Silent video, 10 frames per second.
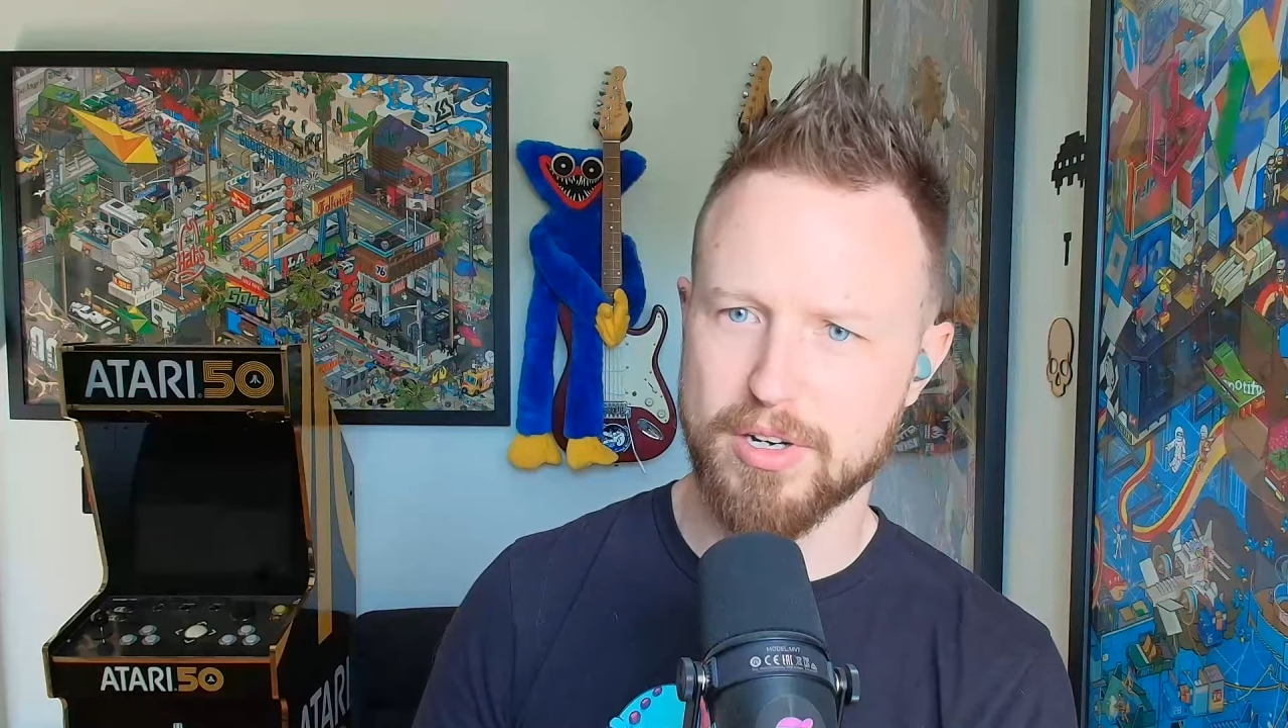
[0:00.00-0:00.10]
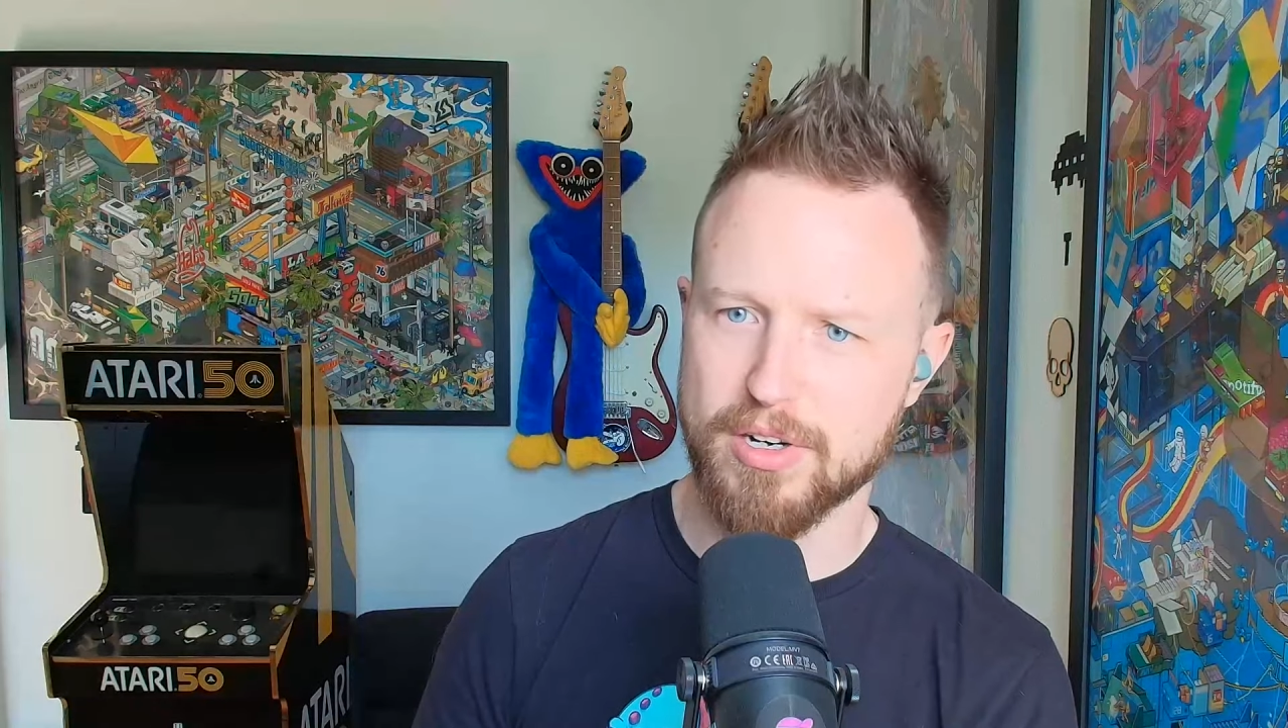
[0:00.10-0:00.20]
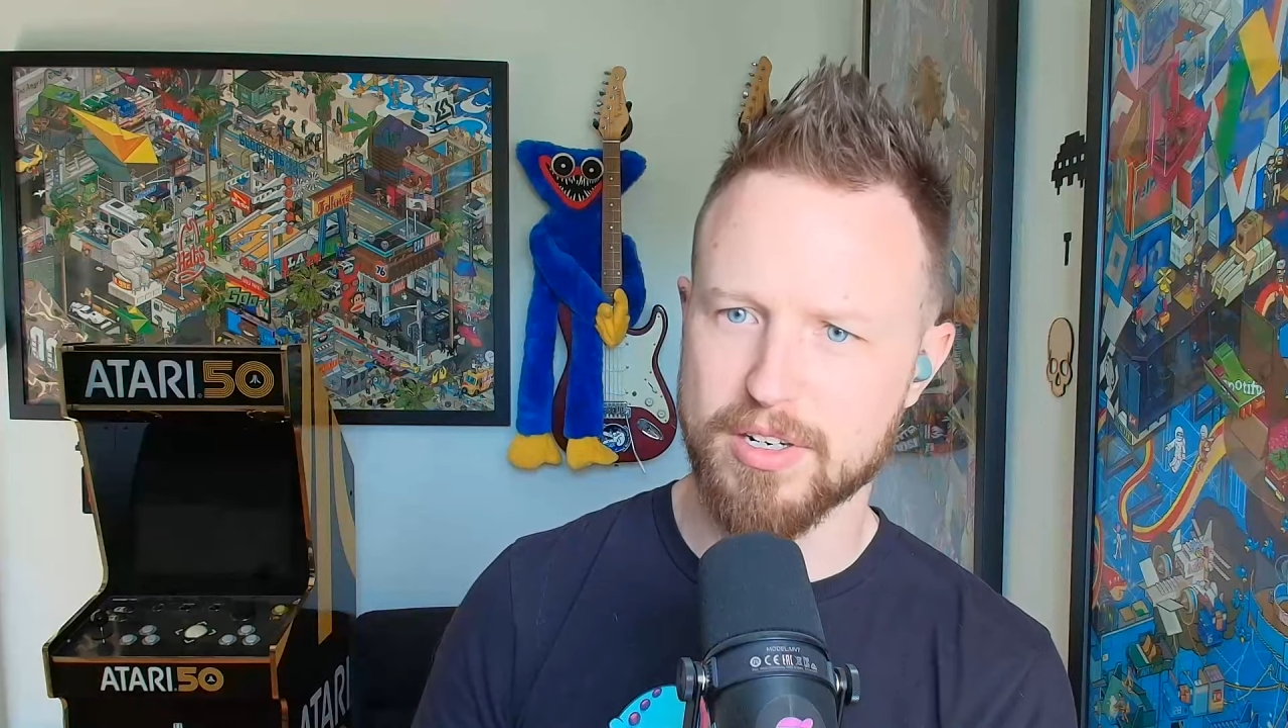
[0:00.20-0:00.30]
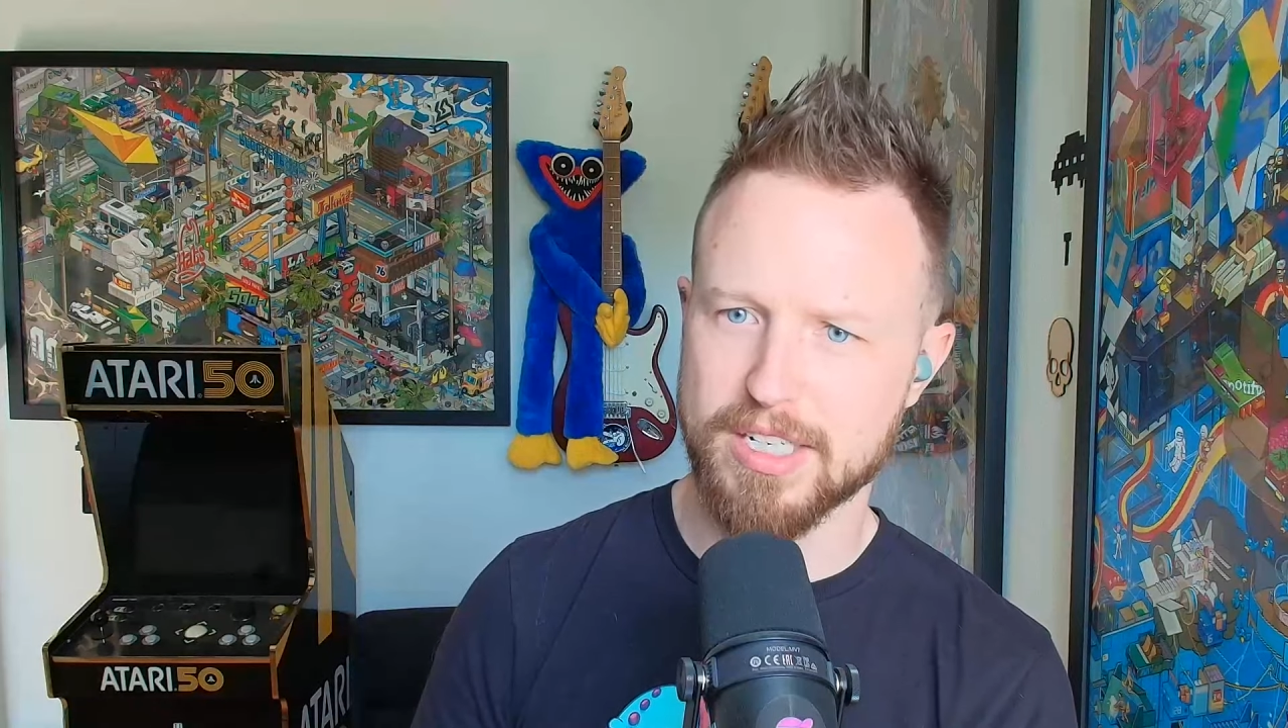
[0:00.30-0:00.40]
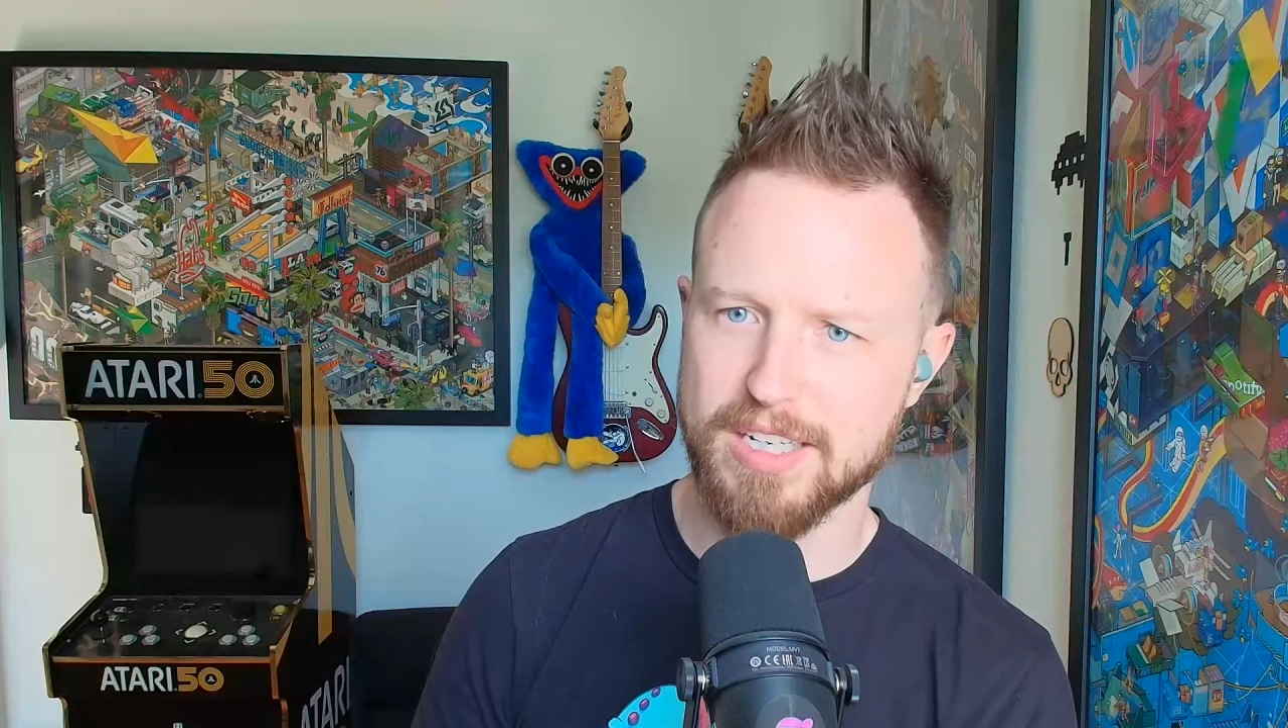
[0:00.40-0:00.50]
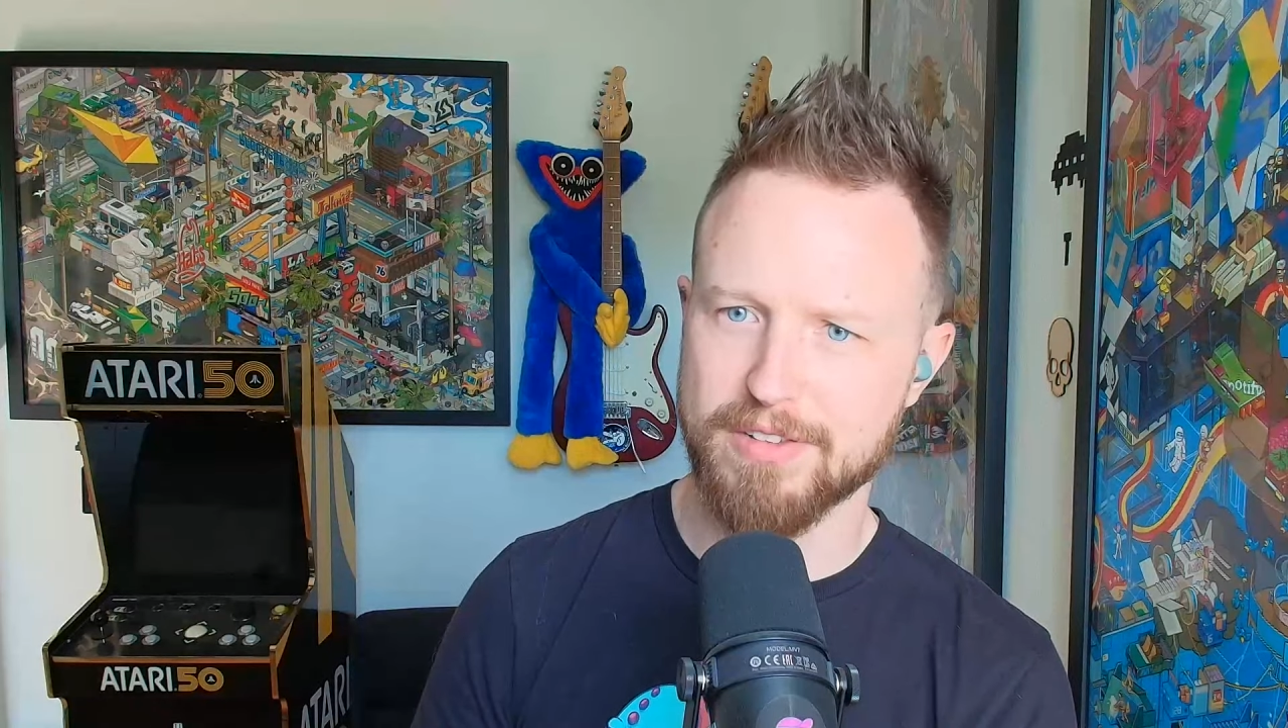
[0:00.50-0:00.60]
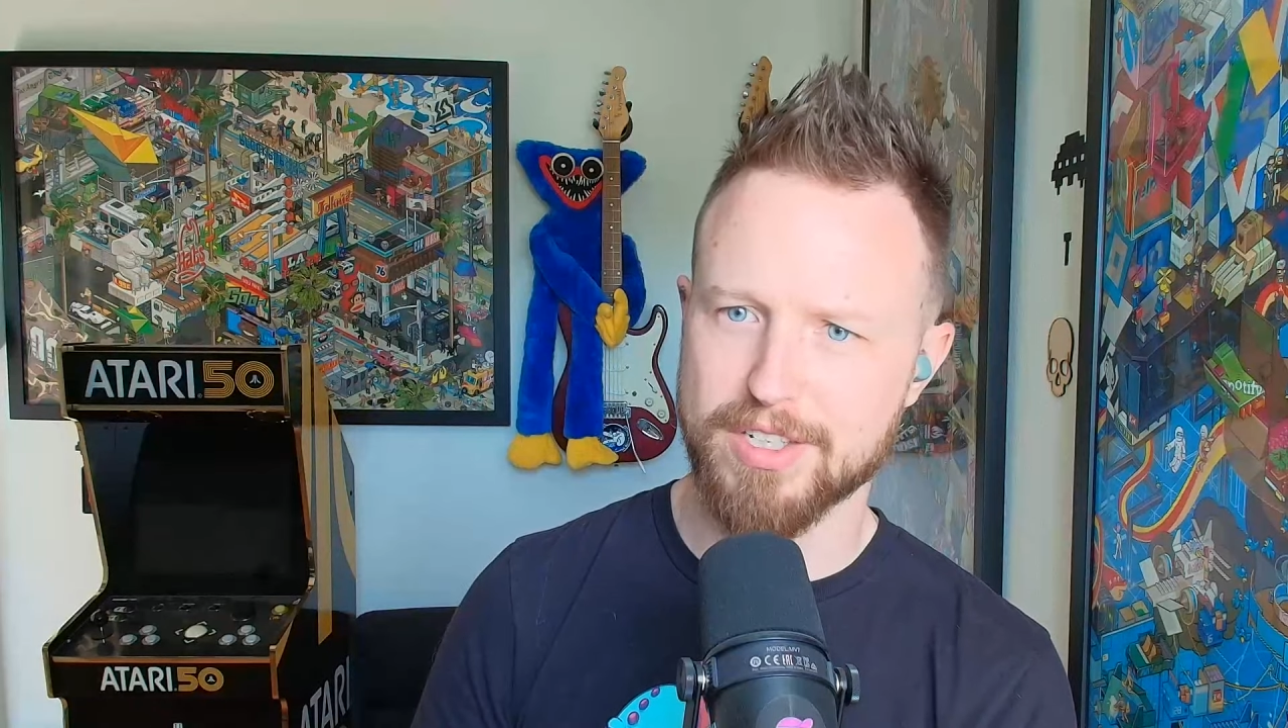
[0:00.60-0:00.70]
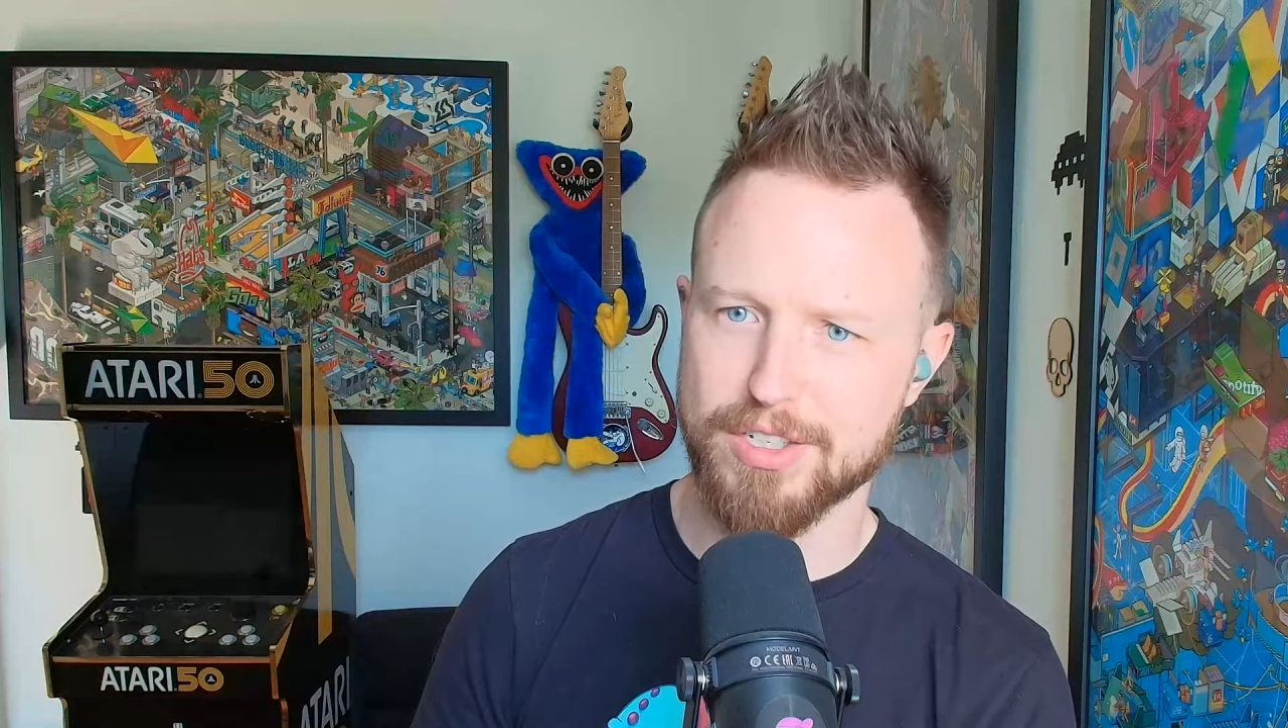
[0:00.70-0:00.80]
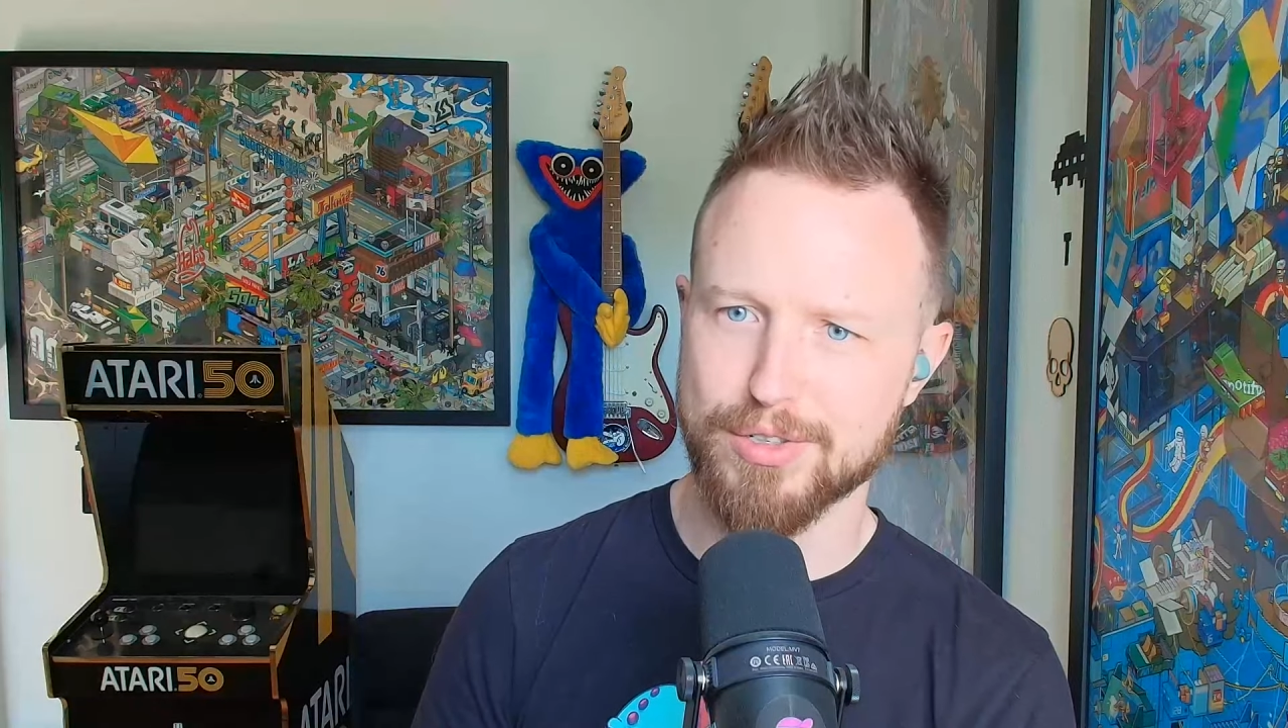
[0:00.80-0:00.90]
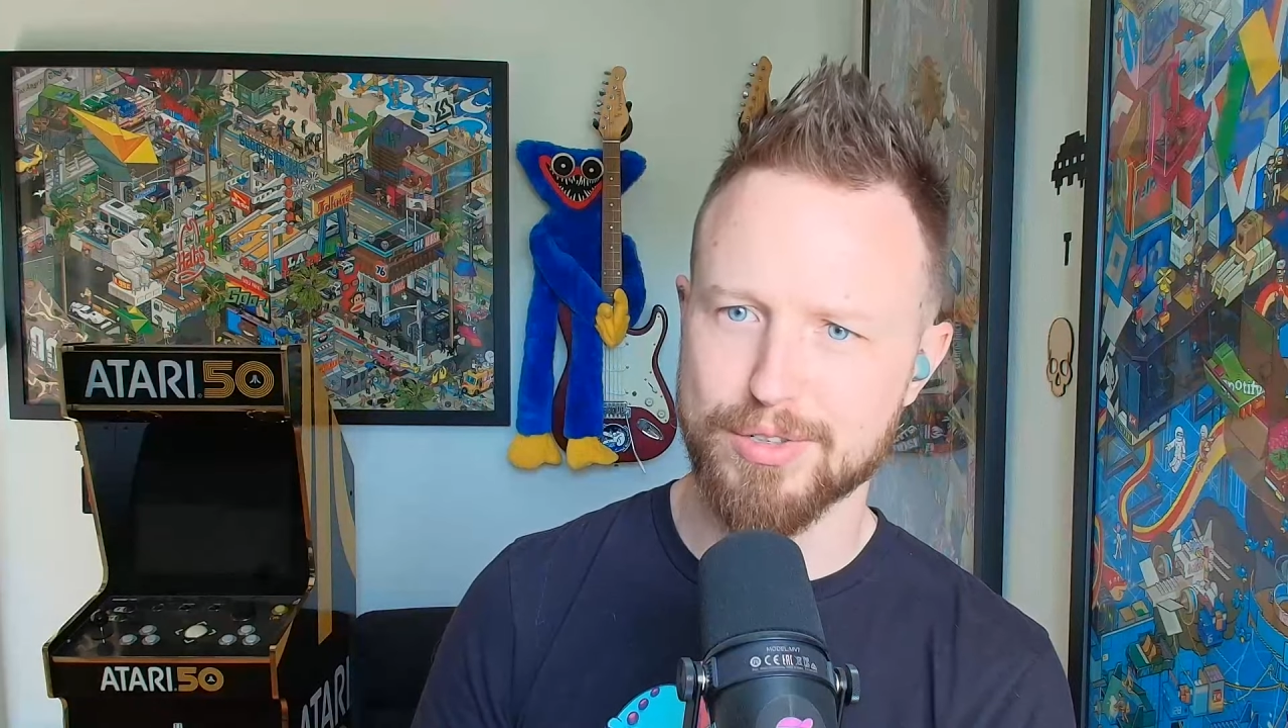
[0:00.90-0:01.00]
are
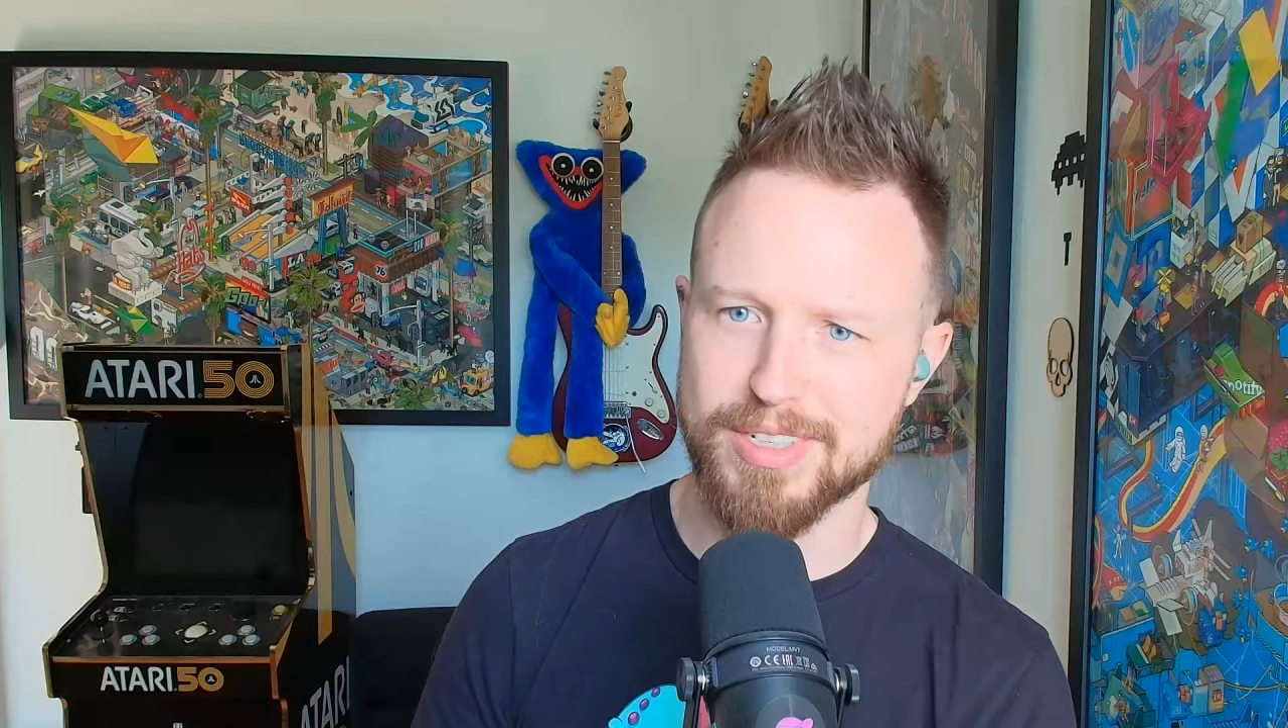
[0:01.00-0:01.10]
giving you,